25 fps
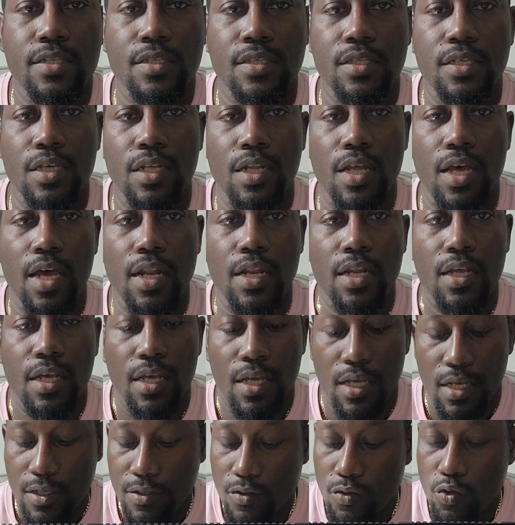see that,
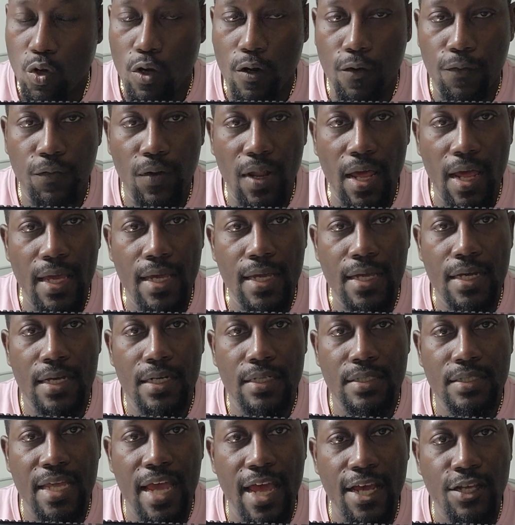sort of like
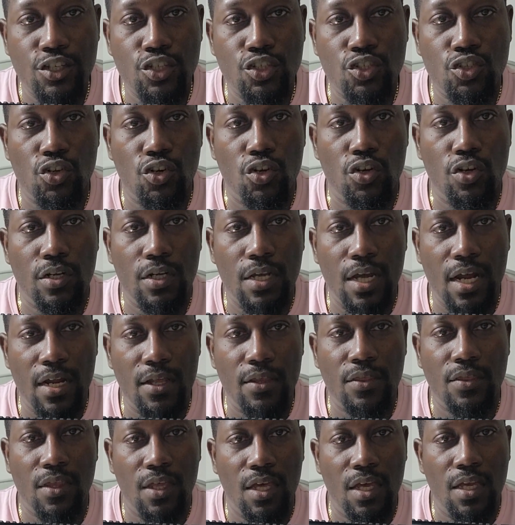a textured kind
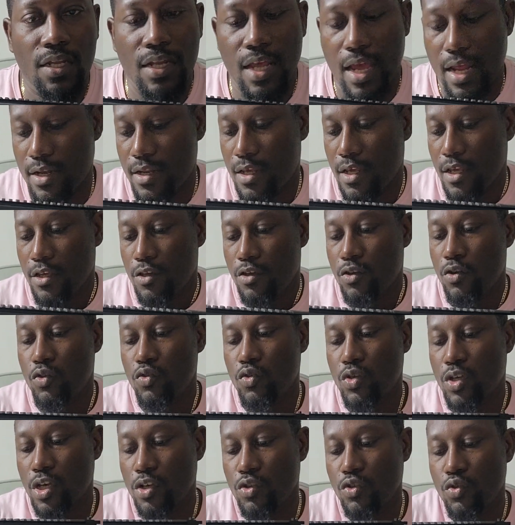of thing that,
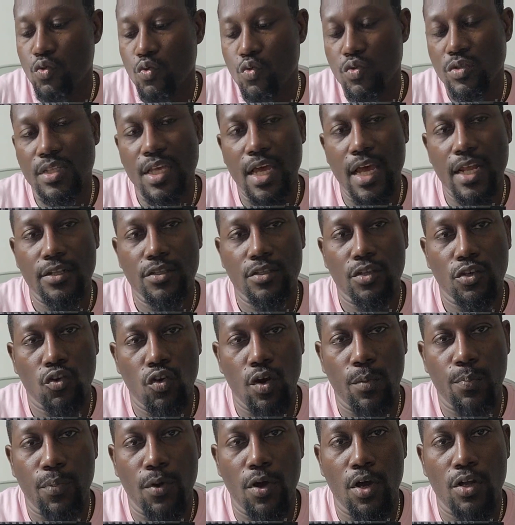you can use that to
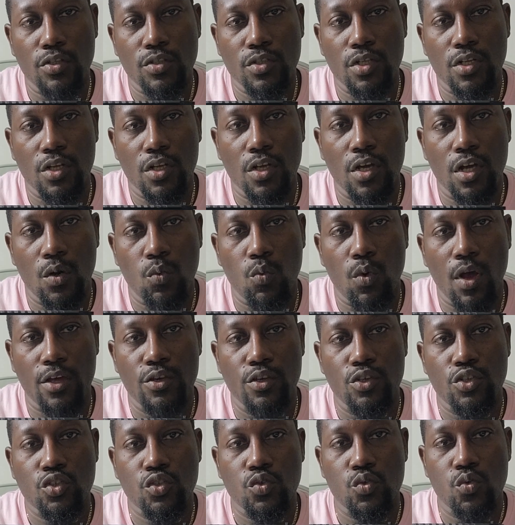grip onto the gun while
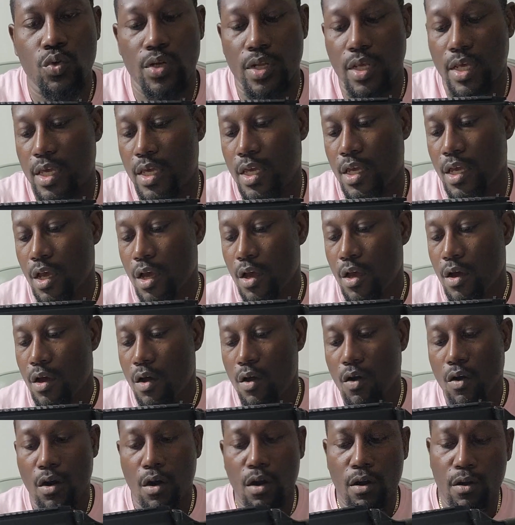you're shooting
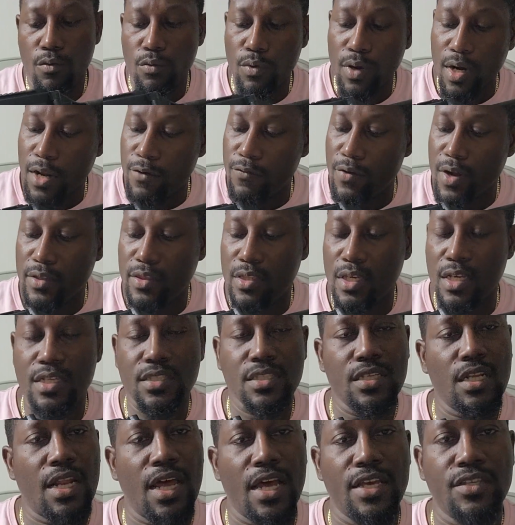or whatever. I think
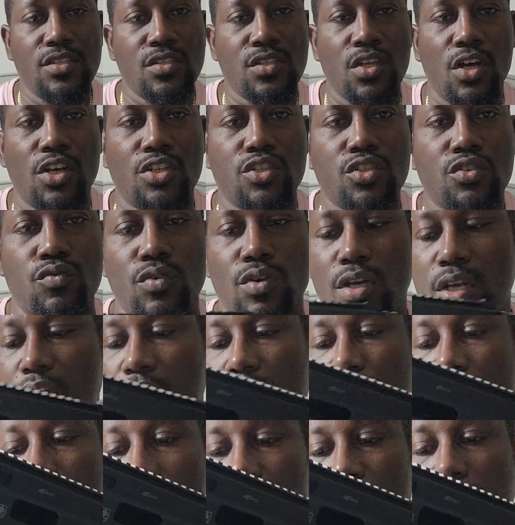it's a nice touch,
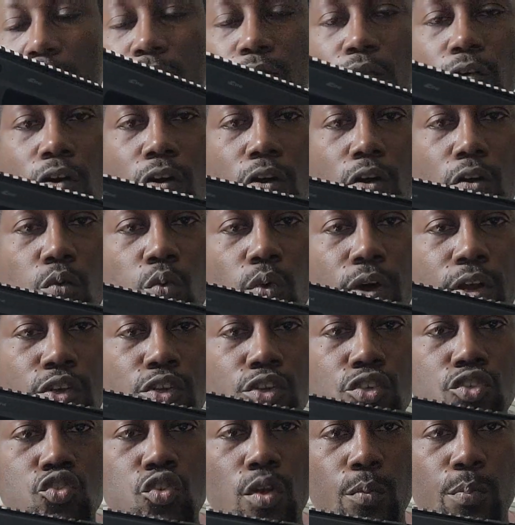really. Or when
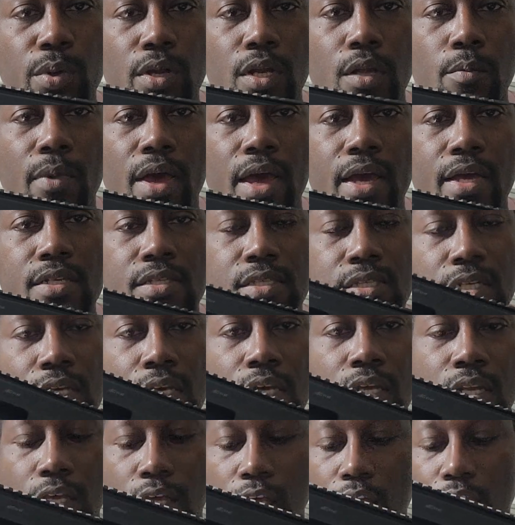you're stripping the
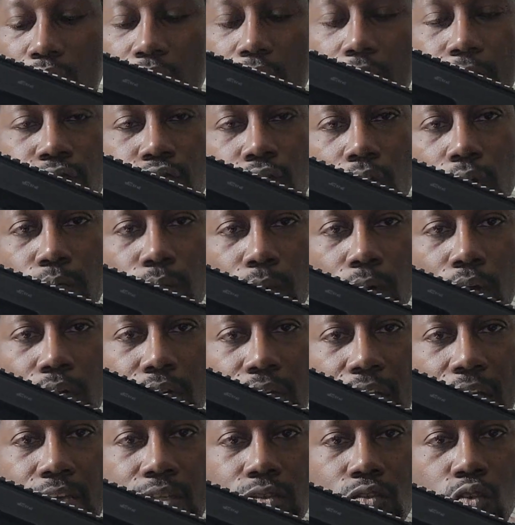magazine, you have a
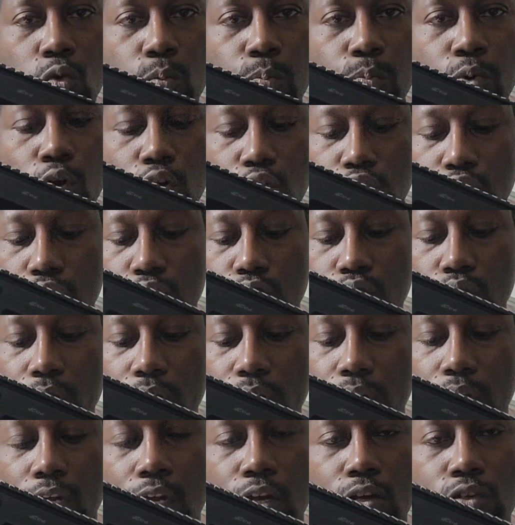nice little purchase
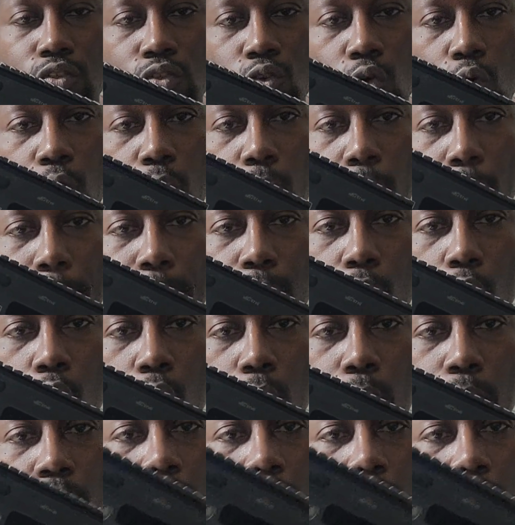right there. So boom,